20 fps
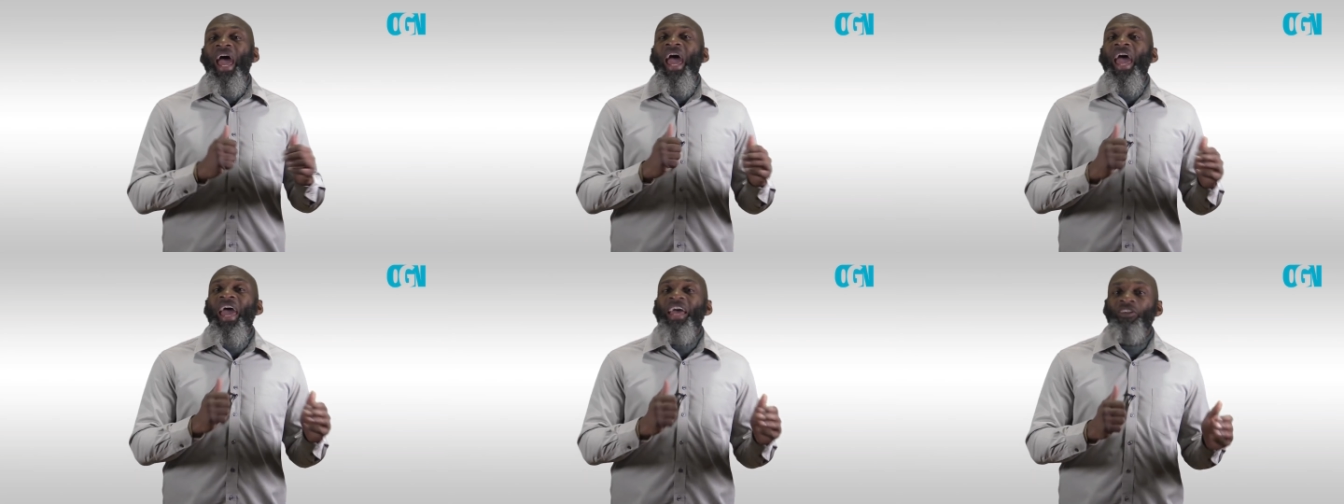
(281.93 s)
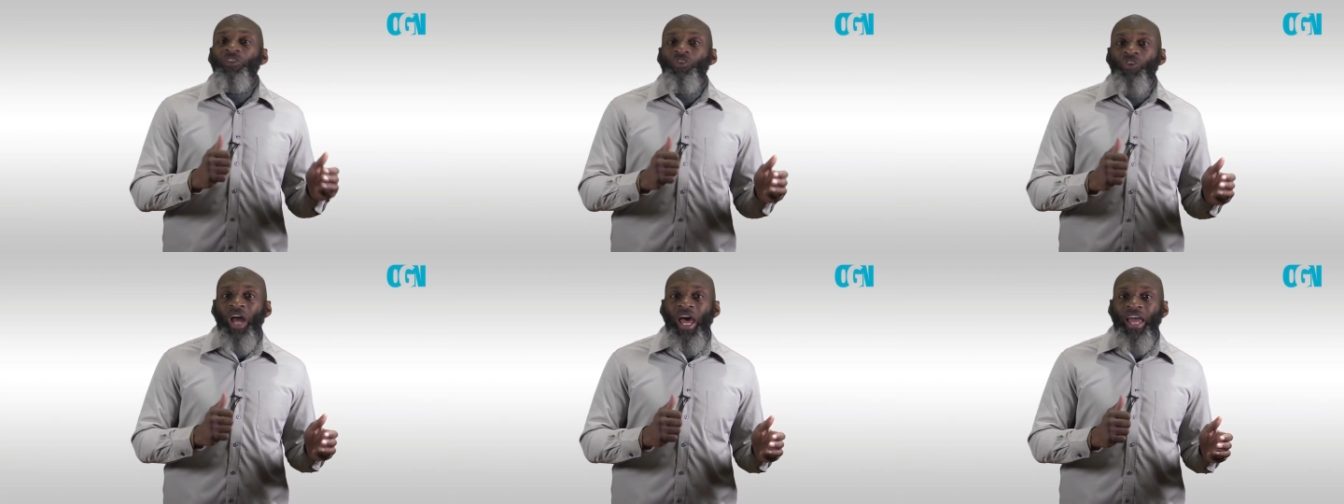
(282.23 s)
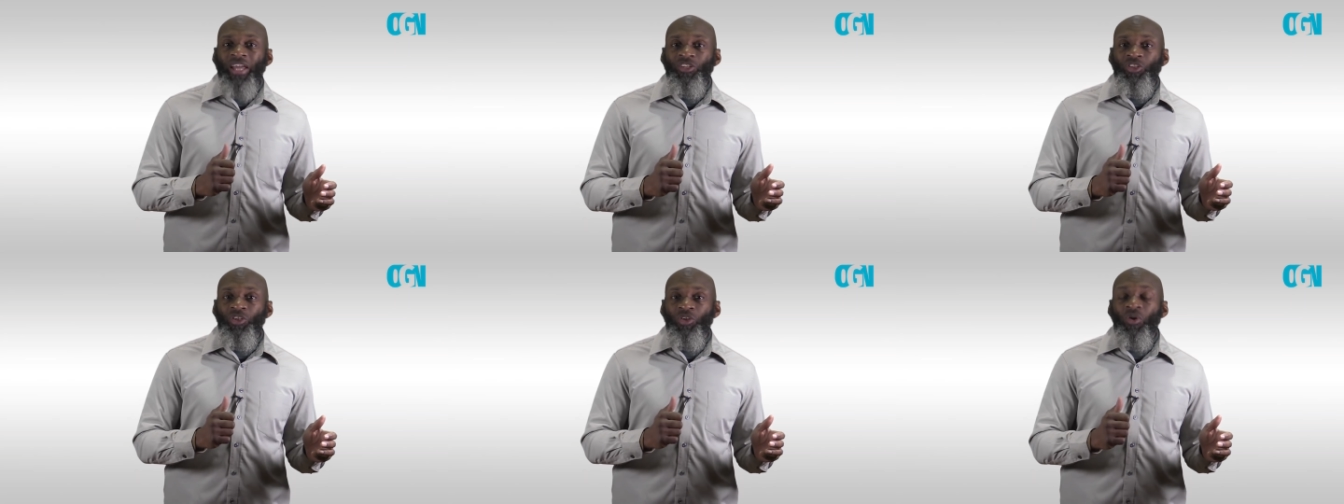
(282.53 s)
and
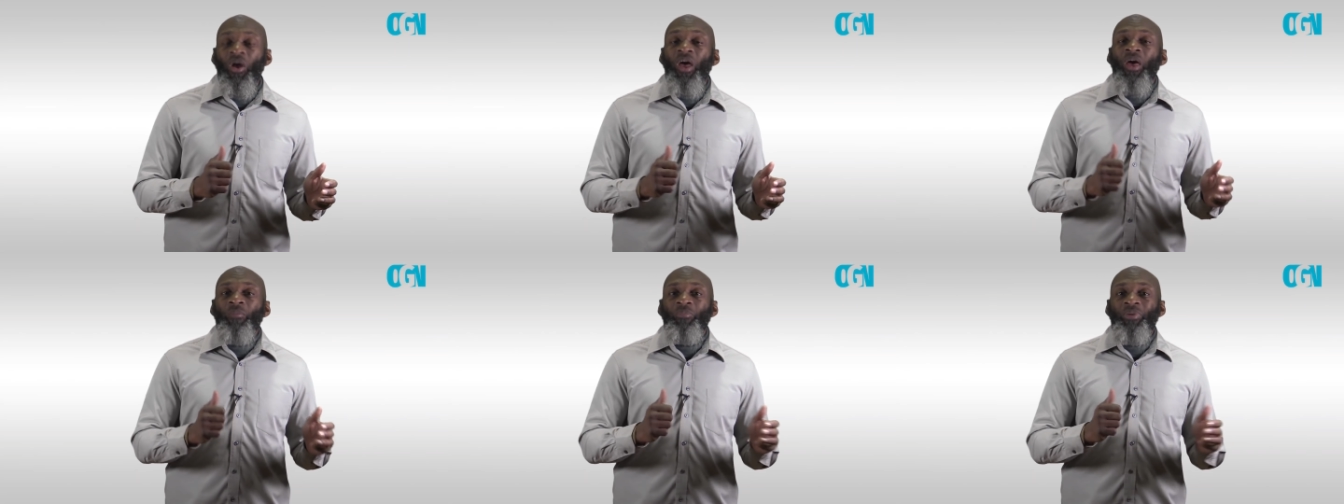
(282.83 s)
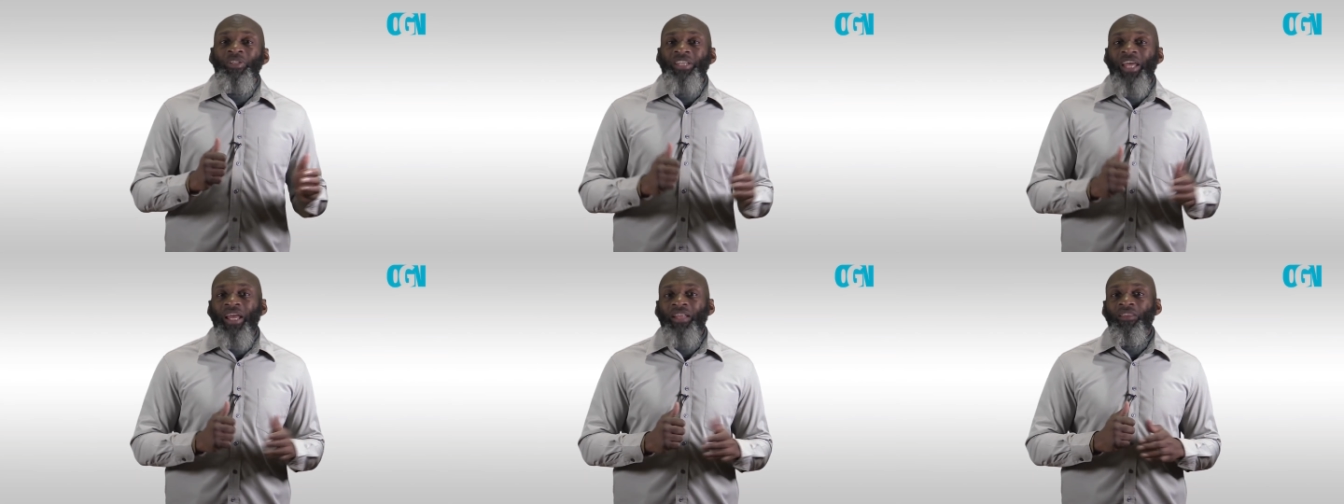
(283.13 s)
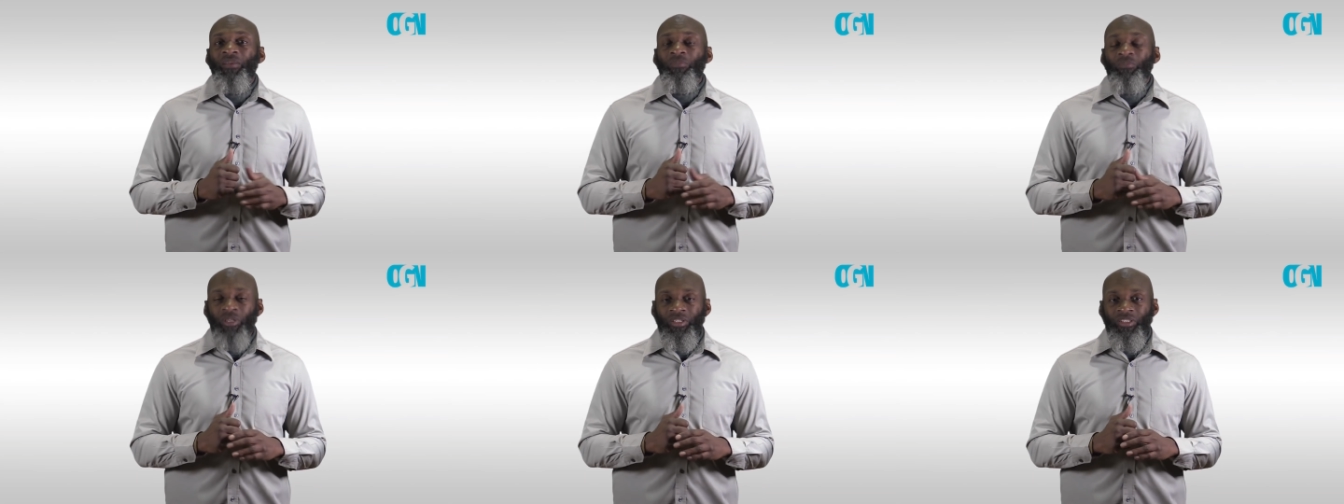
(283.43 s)
trying to
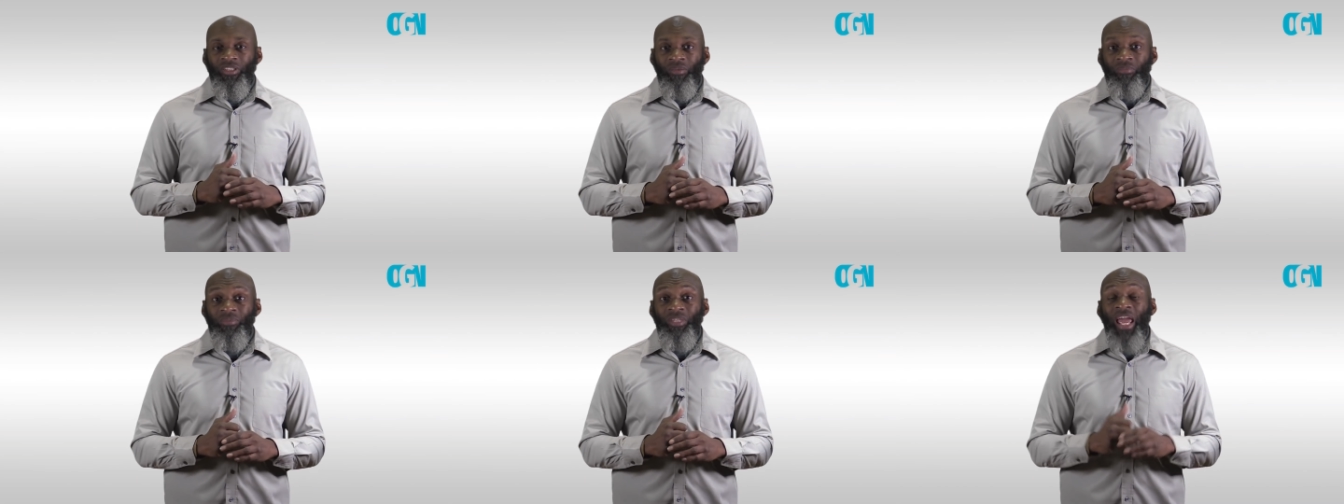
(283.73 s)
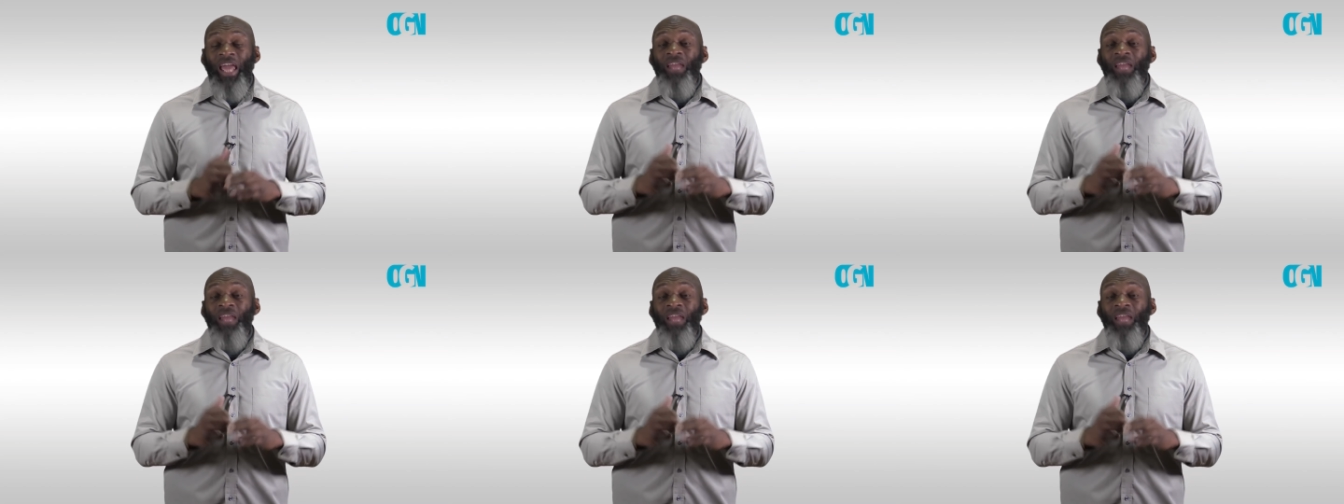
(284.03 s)
protect the Muslims.